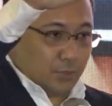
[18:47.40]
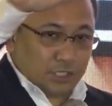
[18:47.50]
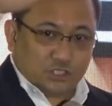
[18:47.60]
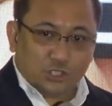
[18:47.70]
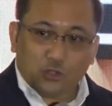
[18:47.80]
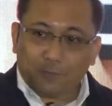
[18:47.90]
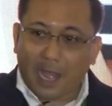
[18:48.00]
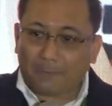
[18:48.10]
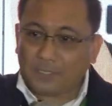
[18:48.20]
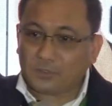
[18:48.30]
with the
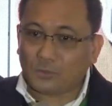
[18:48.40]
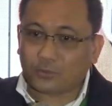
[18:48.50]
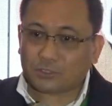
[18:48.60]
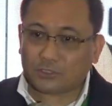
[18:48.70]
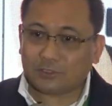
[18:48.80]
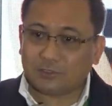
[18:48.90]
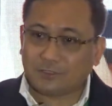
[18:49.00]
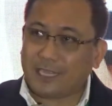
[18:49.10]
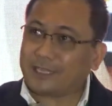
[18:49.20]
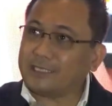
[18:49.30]
geo-mapping tools.
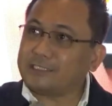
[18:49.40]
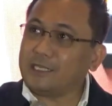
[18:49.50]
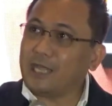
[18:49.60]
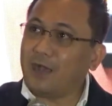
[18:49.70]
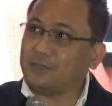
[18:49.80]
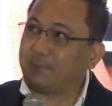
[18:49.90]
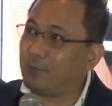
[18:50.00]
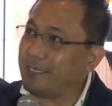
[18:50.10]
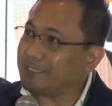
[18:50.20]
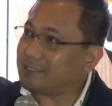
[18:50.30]
They can see now the
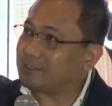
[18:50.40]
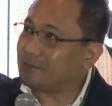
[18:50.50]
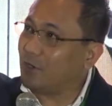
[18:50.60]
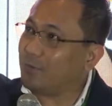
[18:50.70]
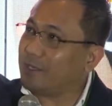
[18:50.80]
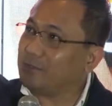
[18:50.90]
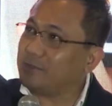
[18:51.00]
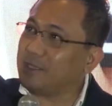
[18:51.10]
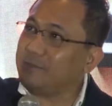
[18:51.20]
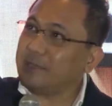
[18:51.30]
police going
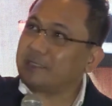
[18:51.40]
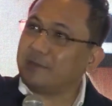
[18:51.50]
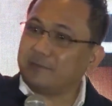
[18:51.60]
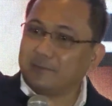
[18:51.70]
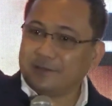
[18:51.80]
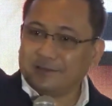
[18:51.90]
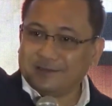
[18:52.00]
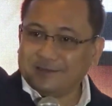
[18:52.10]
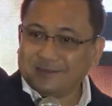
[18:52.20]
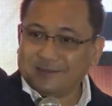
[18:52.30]
to the victim.
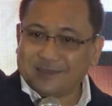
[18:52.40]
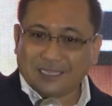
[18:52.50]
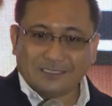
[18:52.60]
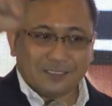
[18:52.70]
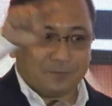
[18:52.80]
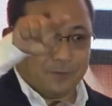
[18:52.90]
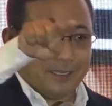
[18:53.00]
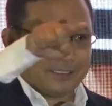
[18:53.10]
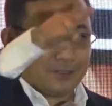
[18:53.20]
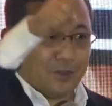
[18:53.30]
They can see the
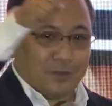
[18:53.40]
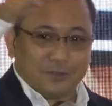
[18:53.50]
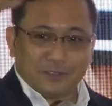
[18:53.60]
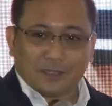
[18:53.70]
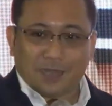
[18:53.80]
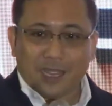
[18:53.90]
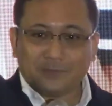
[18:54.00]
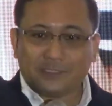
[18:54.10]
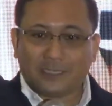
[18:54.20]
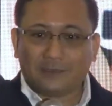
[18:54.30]
police going to the
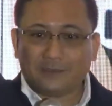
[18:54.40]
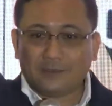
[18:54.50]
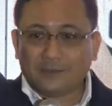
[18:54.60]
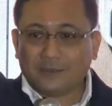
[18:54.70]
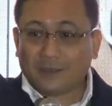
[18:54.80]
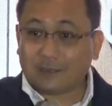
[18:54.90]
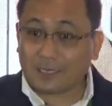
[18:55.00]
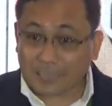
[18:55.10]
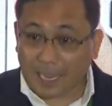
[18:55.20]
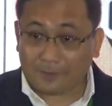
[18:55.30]
crime scene,
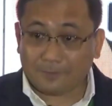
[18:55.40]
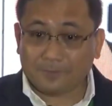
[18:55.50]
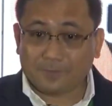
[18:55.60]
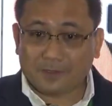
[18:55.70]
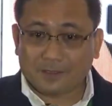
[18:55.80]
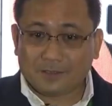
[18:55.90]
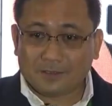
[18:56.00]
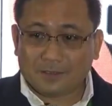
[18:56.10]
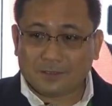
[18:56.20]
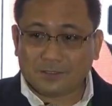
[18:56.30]
real time.
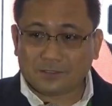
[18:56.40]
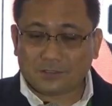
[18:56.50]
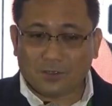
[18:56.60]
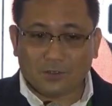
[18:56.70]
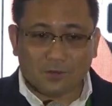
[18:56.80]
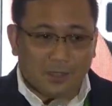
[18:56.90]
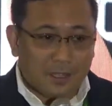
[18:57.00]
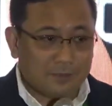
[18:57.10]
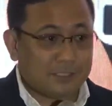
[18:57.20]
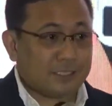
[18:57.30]

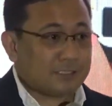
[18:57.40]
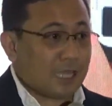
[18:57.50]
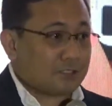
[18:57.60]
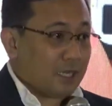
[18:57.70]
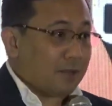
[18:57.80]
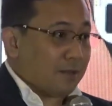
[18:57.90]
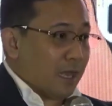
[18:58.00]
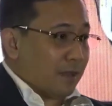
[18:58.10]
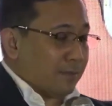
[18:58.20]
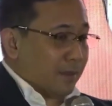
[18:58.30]
So this is actually
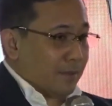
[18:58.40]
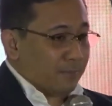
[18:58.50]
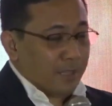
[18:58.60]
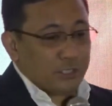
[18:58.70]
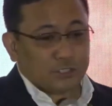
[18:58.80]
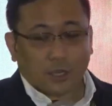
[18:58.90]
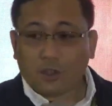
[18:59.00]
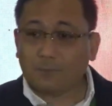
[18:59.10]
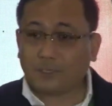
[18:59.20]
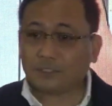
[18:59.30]
a major
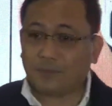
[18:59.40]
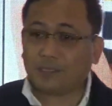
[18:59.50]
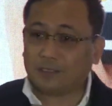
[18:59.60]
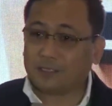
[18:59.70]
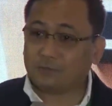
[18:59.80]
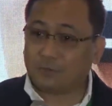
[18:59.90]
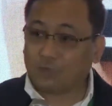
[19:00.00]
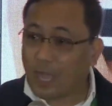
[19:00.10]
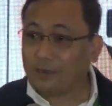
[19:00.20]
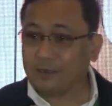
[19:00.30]
accomplishment that
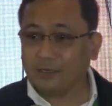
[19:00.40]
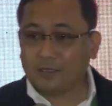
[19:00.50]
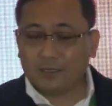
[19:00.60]
we've done